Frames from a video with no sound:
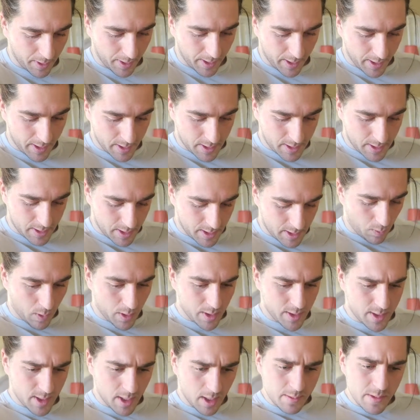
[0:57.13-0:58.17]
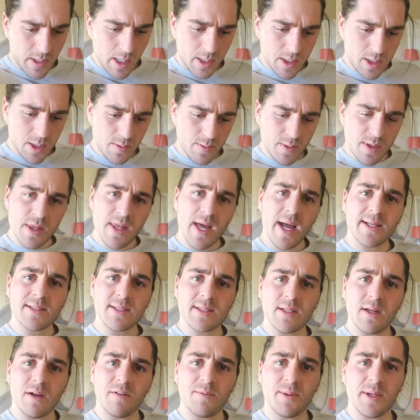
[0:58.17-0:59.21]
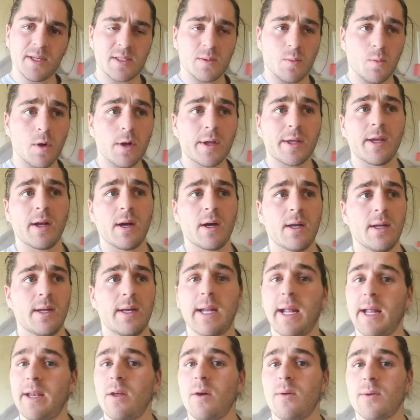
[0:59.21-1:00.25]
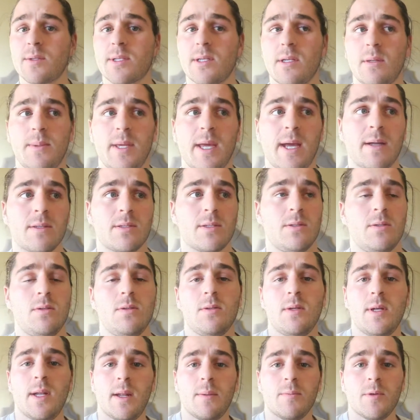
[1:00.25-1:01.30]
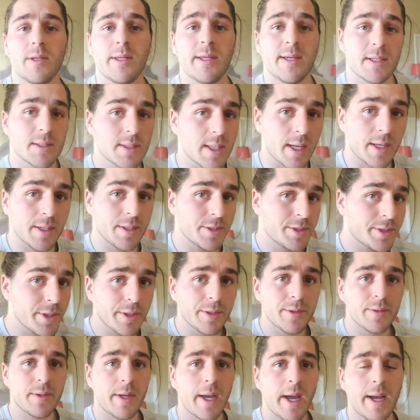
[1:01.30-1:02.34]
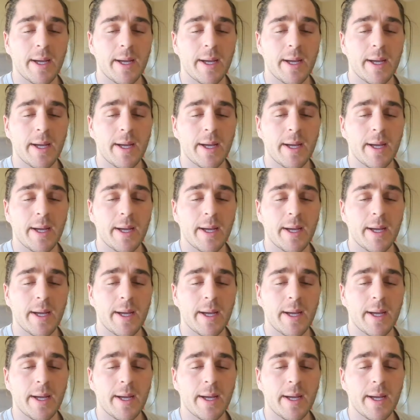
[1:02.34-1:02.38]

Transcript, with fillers: but I wanted to update you with that stuff because I'm working on it and I know it's gonna be out soon and I'm really excited to show you